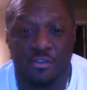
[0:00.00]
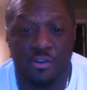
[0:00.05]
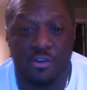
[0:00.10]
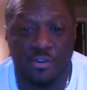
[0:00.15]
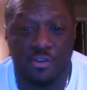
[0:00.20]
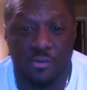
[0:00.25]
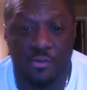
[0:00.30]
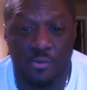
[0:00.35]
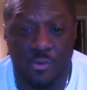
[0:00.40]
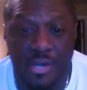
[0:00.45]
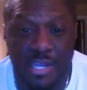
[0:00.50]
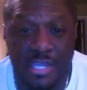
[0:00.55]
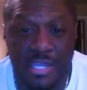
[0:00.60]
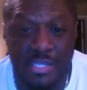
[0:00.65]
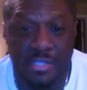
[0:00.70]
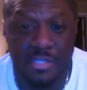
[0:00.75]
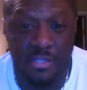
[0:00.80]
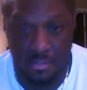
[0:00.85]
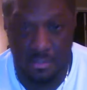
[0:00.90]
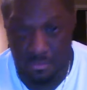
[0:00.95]
longer
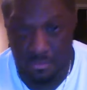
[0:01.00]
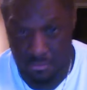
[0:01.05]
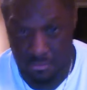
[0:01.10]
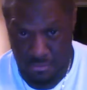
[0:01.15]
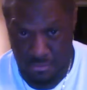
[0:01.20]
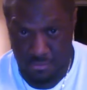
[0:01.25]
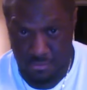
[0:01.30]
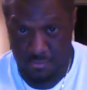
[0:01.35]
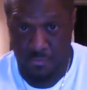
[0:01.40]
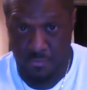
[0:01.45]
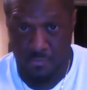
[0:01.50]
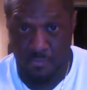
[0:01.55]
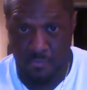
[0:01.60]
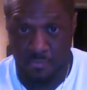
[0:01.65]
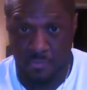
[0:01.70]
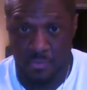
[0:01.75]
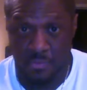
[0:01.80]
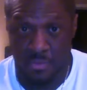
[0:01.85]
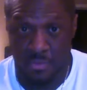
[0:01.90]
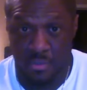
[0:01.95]
reign,
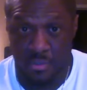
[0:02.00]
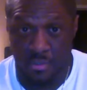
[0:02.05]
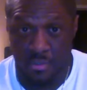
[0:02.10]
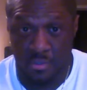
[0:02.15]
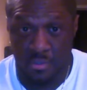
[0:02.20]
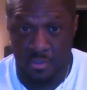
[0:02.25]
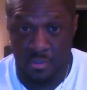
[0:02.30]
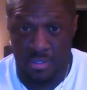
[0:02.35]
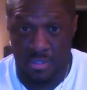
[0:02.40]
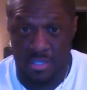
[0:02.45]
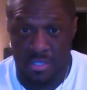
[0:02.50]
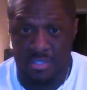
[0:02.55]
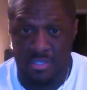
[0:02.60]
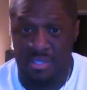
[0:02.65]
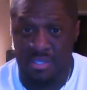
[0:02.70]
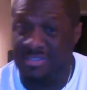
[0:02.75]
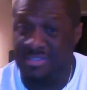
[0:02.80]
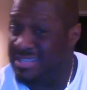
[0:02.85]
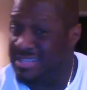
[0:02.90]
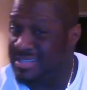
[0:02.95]
and they're
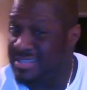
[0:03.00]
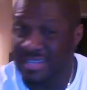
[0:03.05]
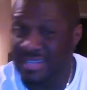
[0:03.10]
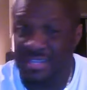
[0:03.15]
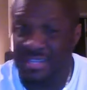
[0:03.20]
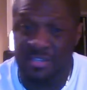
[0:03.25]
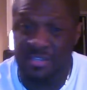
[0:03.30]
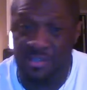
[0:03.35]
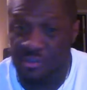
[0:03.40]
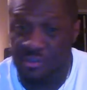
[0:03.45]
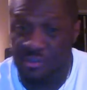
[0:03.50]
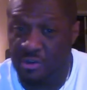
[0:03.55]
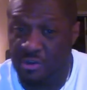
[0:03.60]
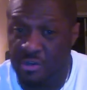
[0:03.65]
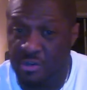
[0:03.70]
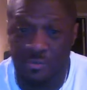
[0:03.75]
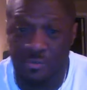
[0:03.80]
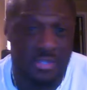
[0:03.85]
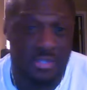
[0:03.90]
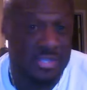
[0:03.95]
just getting started
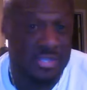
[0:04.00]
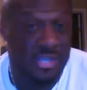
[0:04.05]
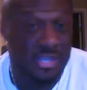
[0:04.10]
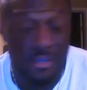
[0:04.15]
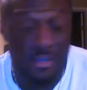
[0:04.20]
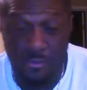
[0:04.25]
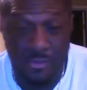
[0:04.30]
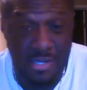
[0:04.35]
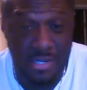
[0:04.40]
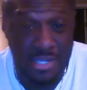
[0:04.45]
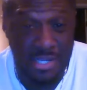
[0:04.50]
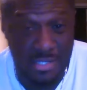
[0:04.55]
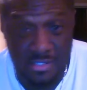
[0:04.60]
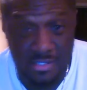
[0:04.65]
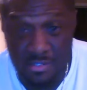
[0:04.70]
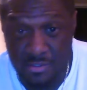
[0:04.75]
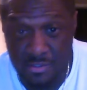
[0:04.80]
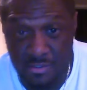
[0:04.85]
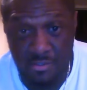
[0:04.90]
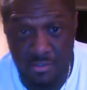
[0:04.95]
with their reigns,
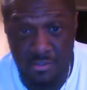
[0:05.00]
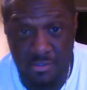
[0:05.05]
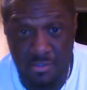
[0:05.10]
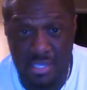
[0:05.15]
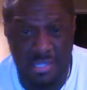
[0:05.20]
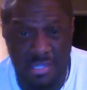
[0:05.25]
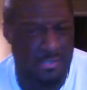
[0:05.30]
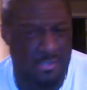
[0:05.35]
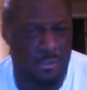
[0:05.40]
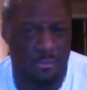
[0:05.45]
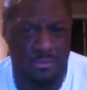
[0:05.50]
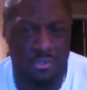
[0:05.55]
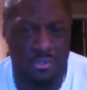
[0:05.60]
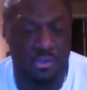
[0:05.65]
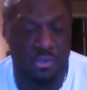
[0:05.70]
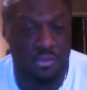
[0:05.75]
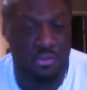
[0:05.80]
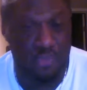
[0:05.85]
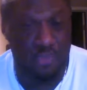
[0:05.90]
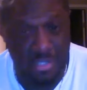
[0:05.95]
and so
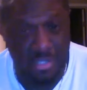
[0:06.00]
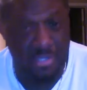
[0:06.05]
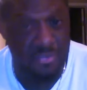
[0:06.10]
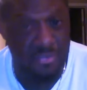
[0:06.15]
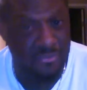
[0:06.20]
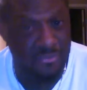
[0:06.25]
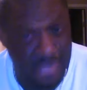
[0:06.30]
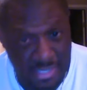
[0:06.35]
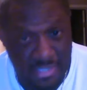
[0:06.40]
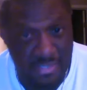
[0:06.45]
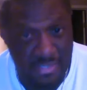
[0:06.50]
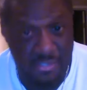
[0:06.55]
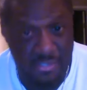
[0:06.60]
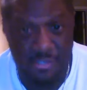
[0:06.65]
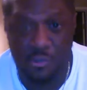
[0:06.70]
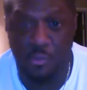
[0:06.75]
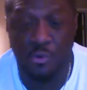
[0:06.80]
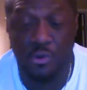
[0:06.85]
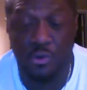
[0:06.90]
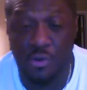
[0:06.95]
destructive in it so
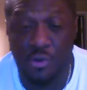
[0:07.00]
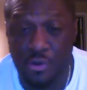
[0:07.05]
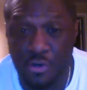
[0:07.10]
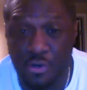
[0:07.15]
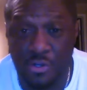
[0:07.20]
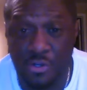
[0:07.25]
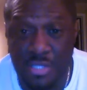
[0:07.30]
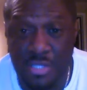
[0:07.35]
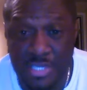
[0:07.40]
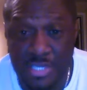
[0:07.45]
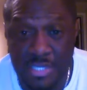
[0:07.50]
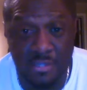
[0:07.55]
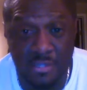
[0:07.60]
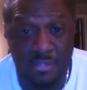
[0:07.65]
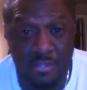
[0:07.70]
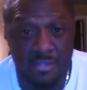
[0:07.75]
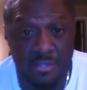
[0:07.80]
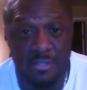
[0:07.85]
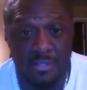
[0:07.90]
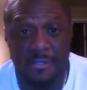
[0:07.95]
early,
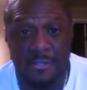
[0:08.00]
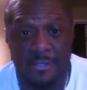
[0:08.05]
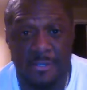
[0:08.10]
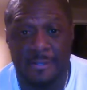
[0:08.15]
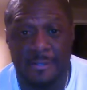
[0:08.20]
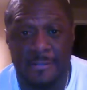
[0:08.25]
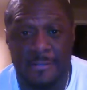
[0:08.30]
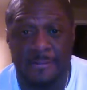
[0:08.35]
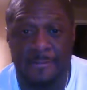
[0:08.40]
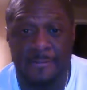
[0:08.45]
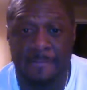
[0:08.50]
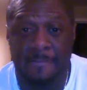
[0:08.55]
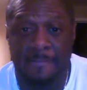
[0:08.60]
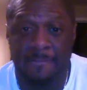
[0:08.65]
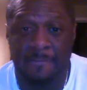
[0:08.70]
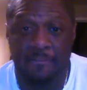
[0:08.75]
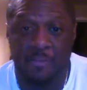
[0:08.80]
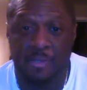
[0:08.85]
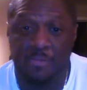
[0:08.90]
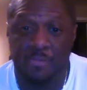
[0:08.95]
it's
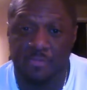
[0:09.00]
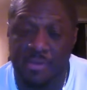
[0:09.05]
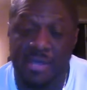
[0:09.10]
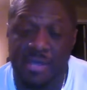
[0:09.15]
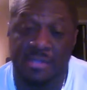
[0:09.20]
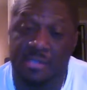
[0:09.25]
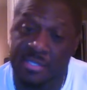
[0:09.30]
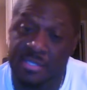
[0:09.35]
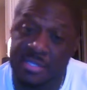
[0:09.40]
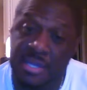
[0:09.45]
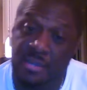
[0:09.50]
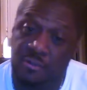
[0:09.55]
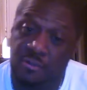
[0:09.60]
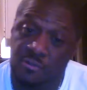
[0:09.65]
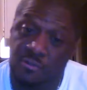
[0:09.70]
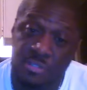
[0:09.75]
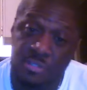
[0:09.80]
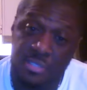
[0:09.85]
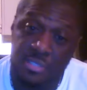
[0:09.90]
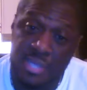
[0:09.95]
probably not going to
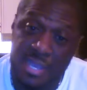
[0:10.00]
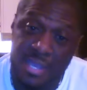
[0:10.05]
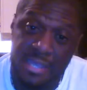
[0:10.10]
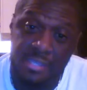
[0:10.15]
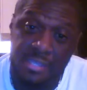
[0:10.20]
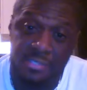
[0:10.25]
last.